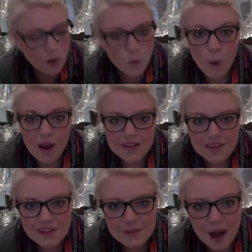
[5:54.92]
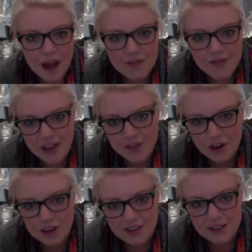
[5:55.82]
what is my
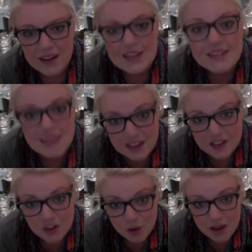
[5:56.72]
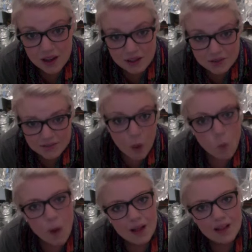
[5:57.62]
favorite sex toy?
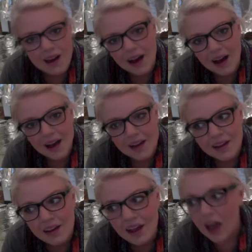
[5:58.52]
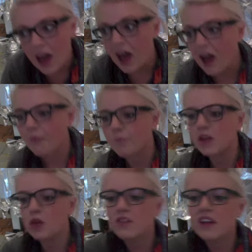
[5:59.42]
Well, Kai,
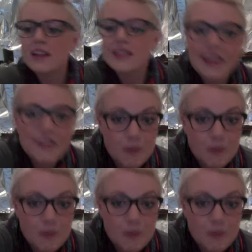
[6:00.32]
you did leave